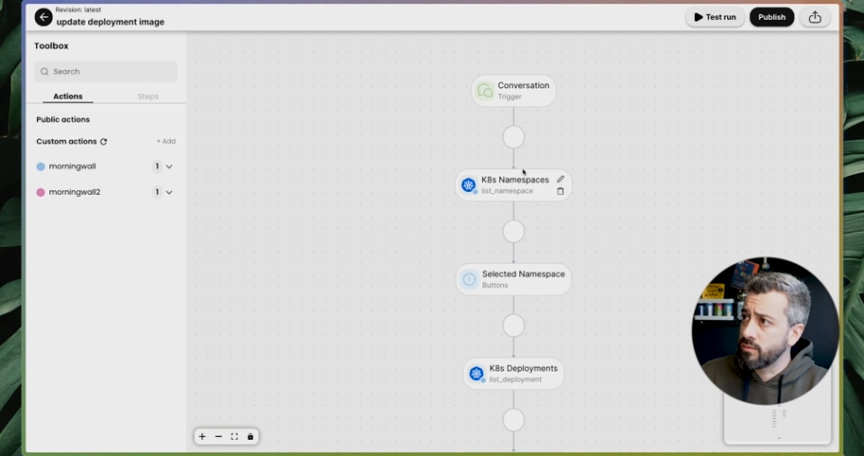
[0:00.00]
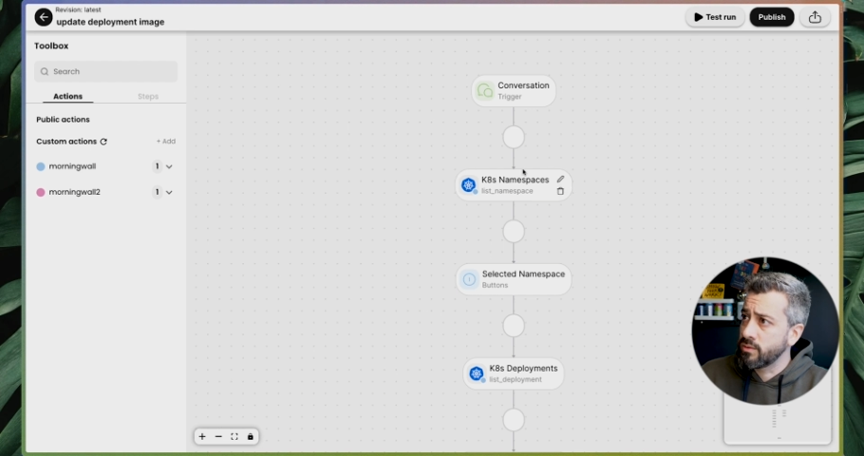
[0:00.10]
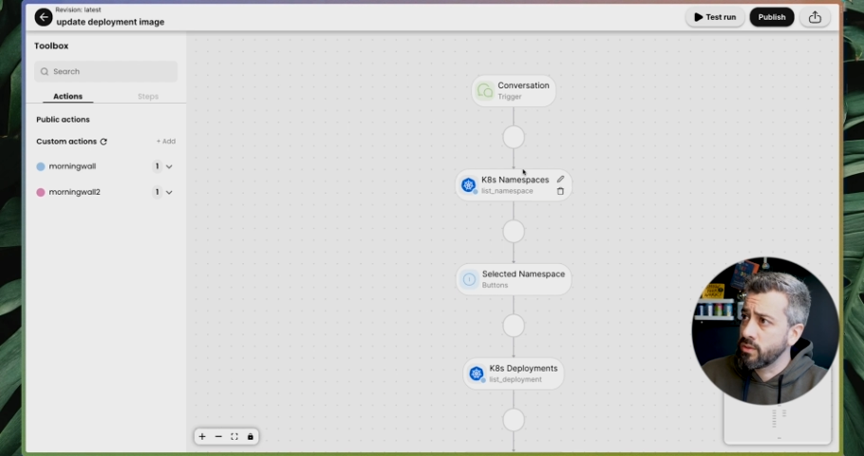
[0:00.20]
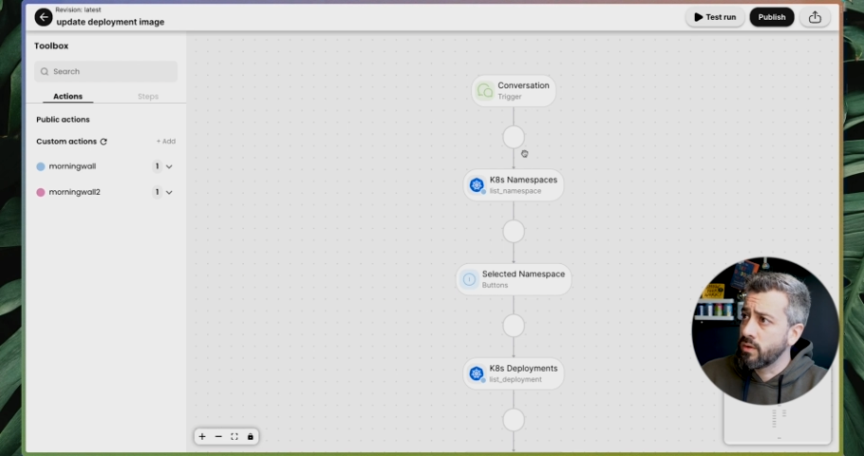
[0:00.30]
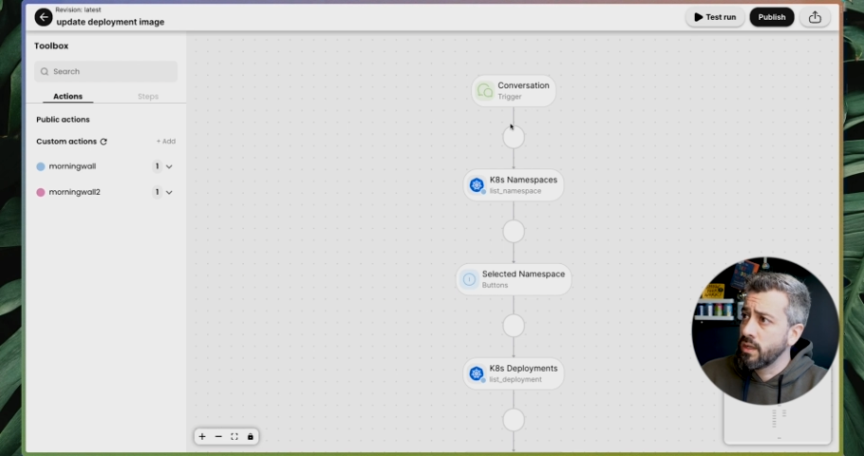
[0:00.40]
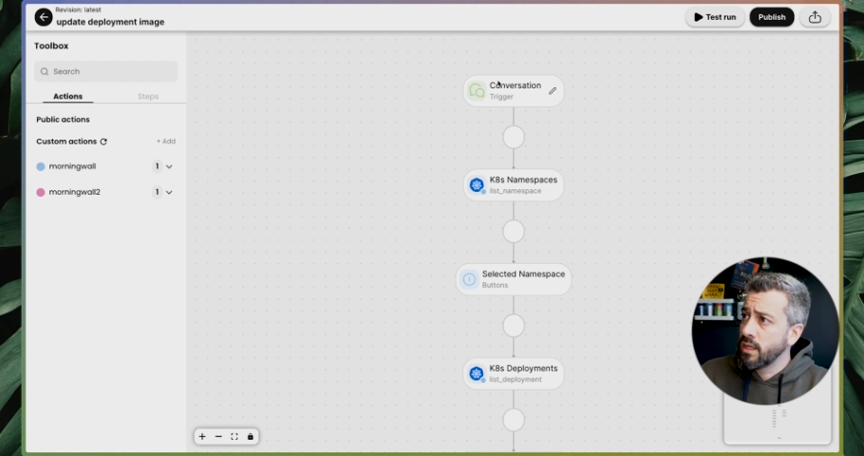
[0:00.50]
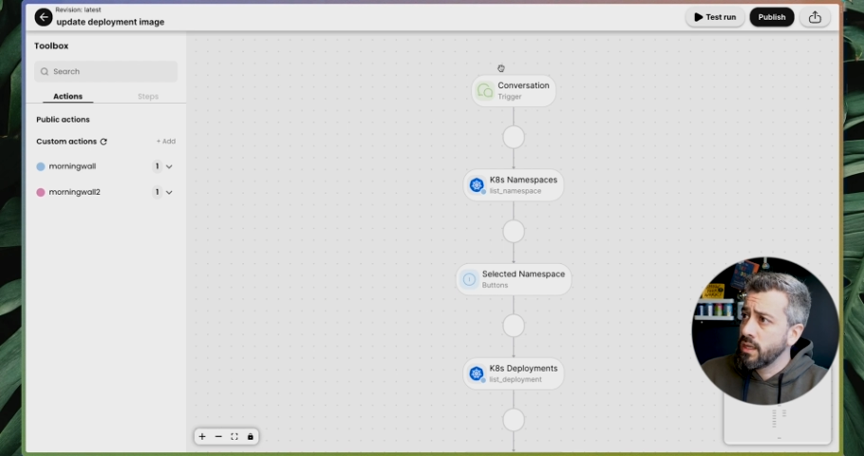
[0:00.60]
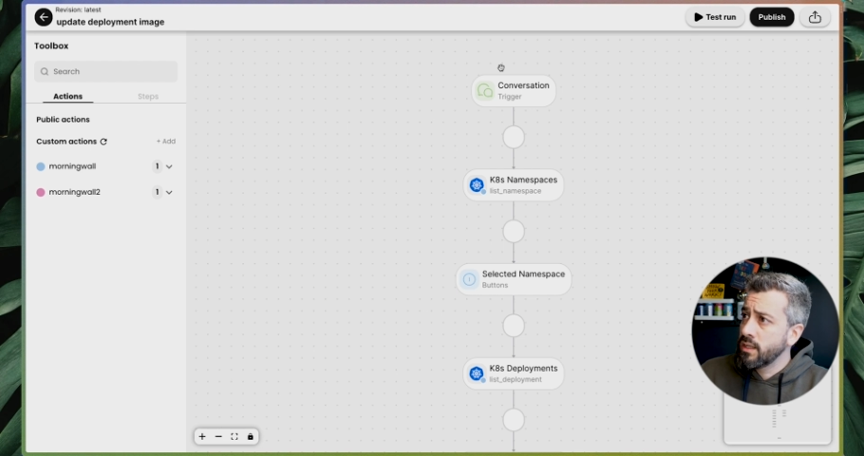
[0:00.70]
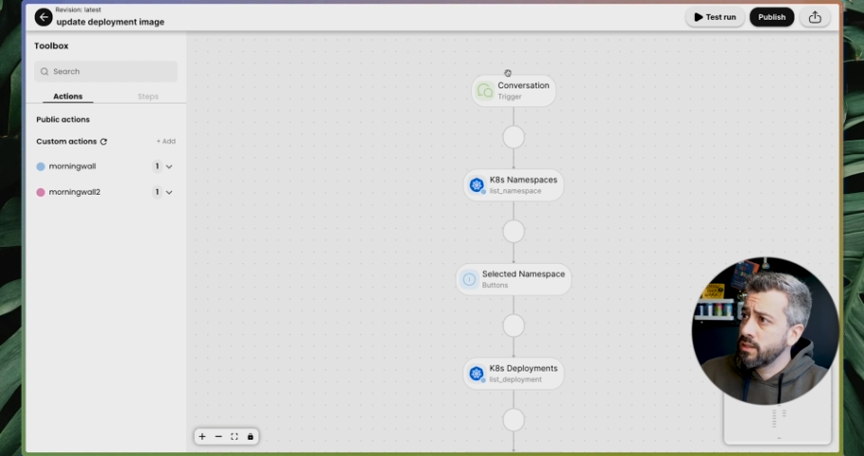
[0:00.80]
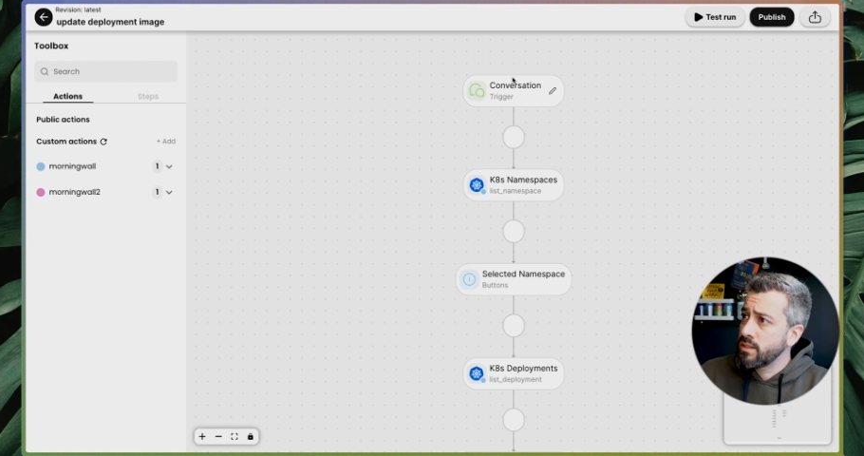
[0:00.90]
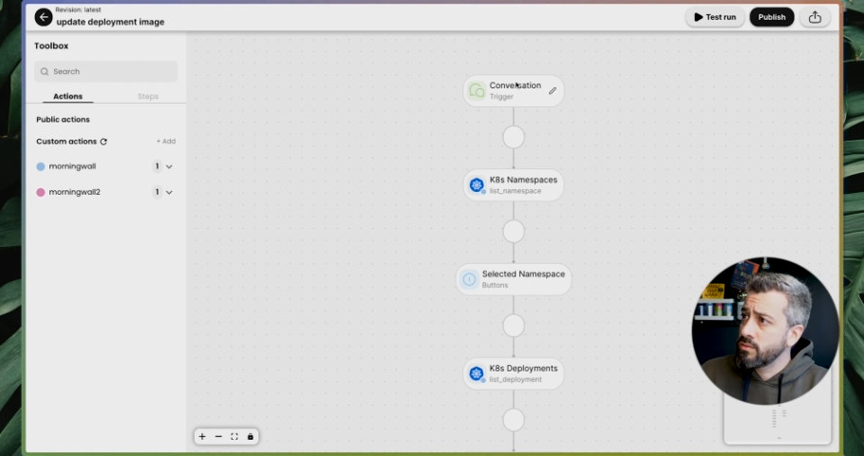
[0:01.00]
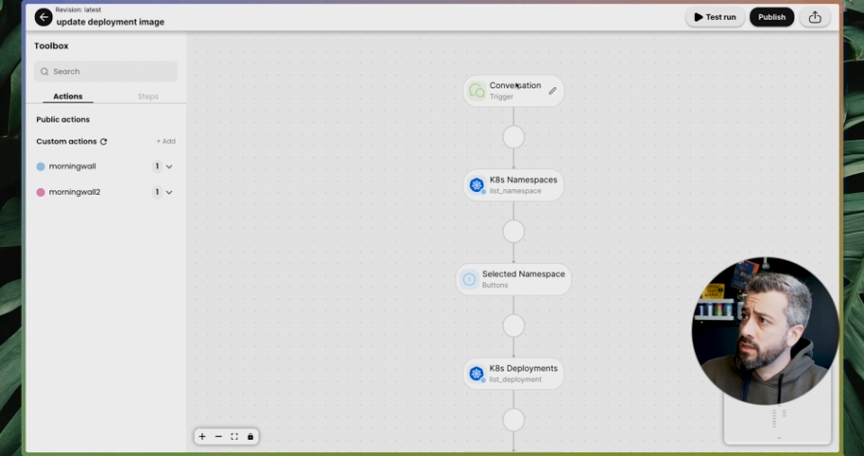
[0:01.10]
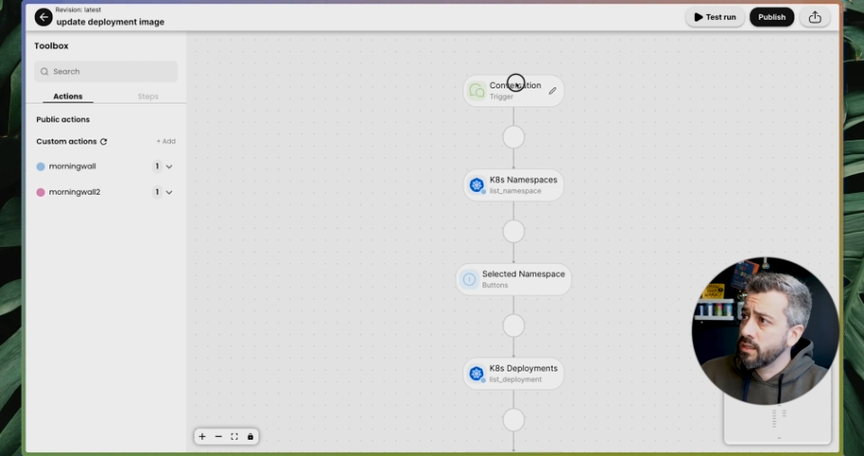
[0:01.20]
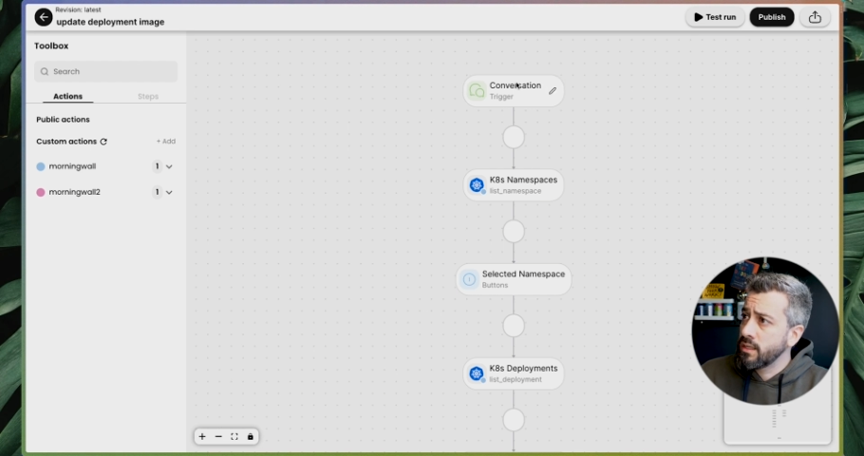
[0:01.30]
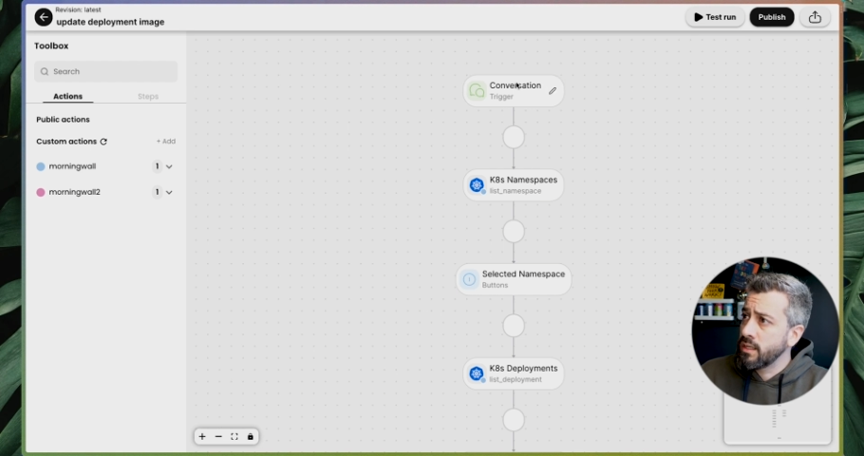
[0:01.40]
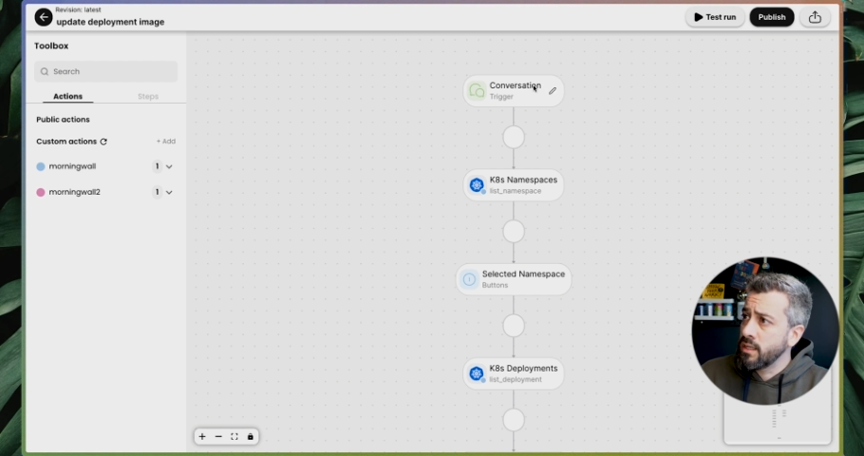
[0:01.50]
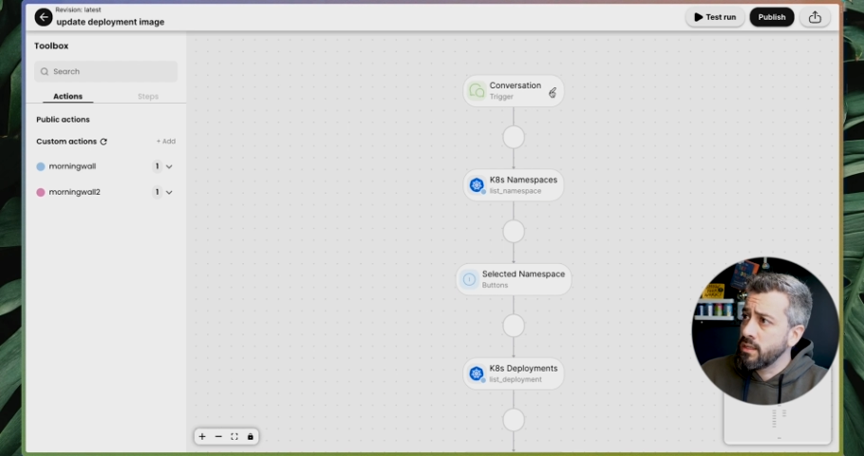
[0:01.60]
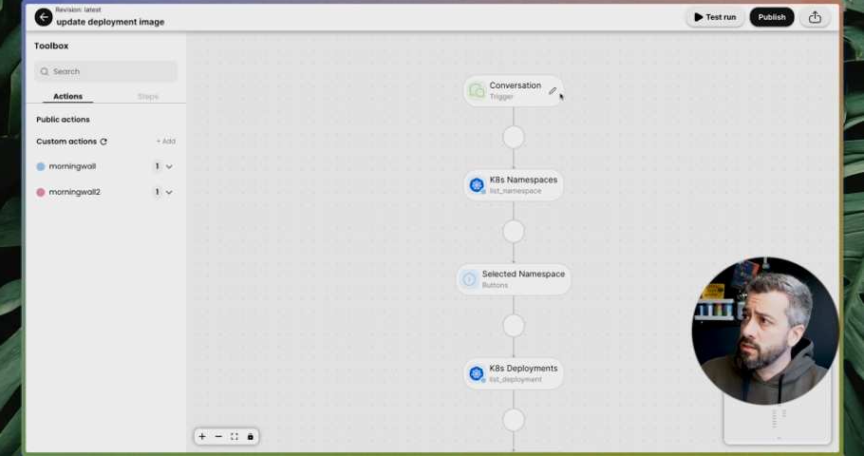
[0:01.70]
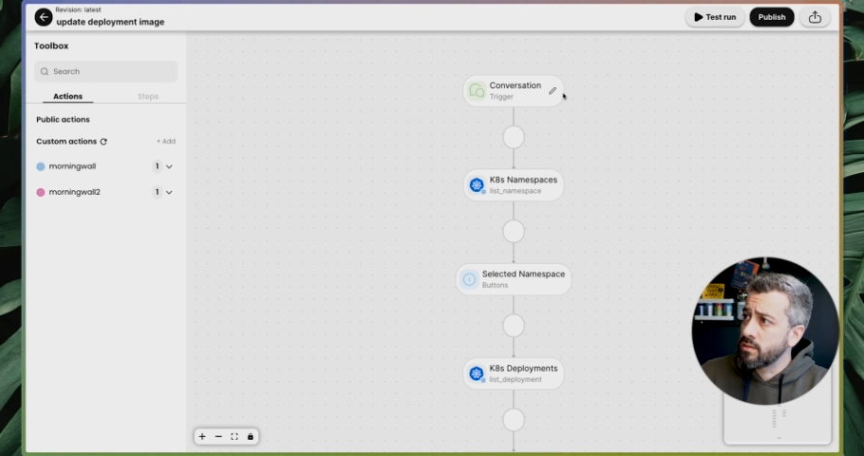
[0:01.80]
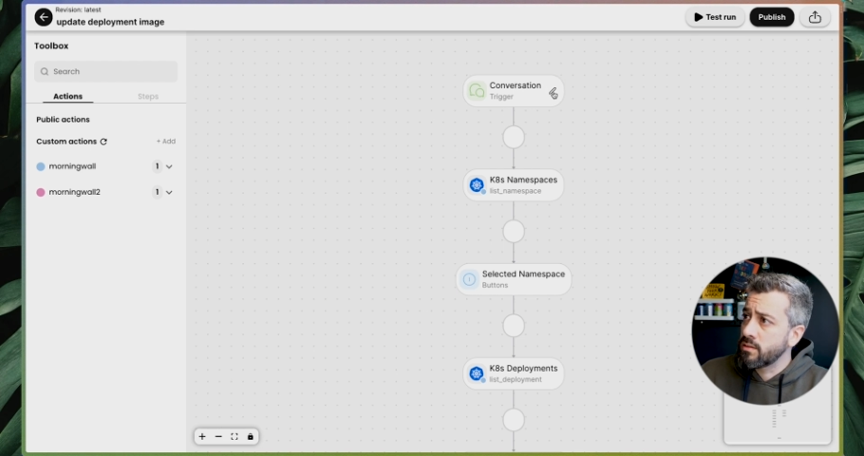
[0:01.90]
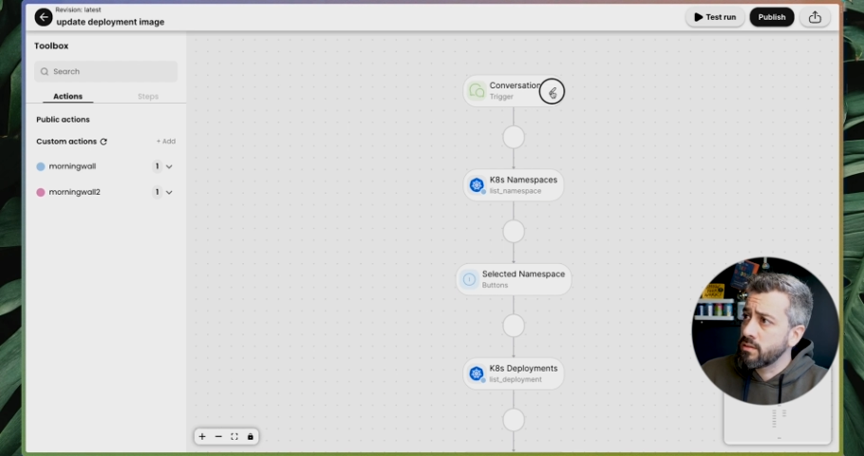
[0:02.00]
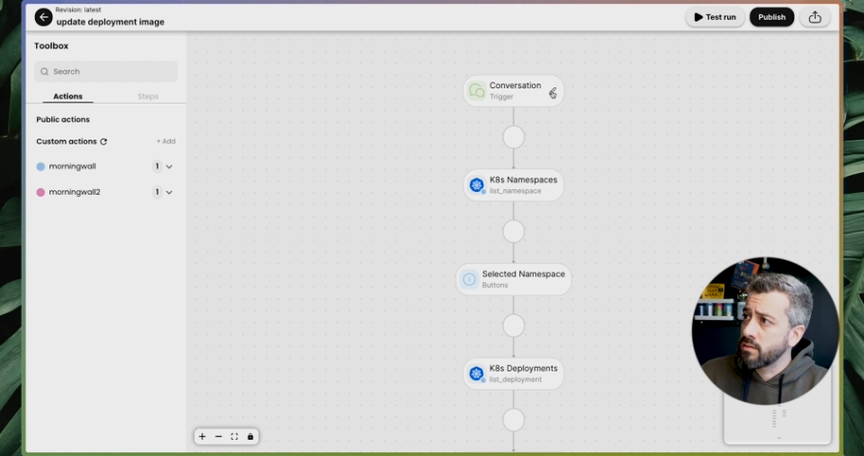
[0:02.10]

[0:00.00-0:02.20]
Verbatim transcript: So this one is